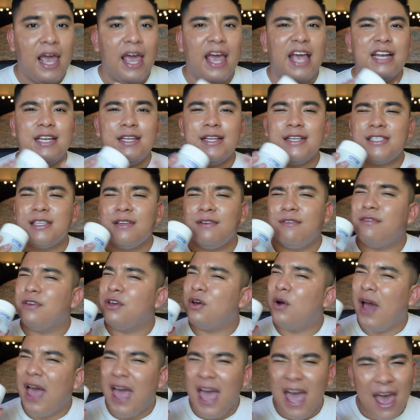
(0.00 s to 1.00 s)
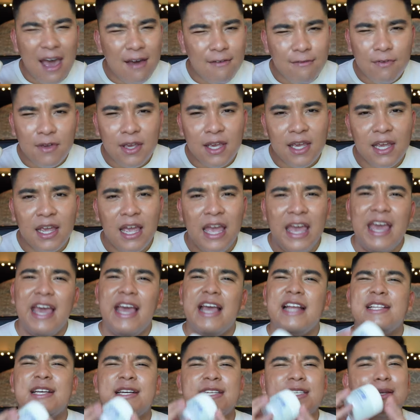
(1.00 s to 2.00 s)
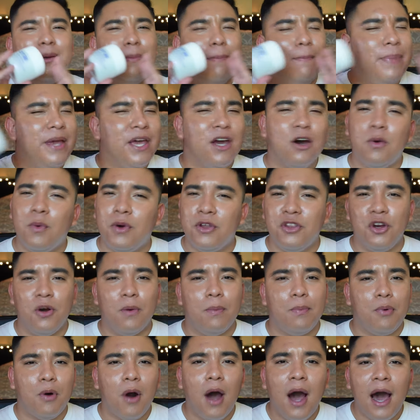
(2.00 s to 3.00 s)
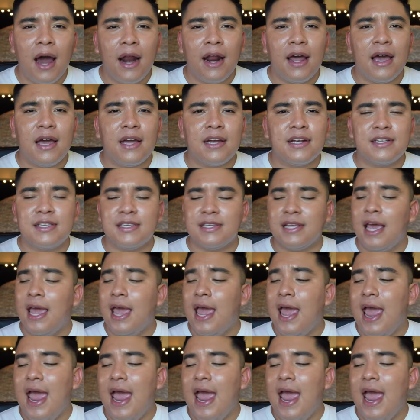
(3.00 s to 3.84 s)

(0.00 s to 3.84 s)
It doesn't feel heavy. It doesn't pill with your products.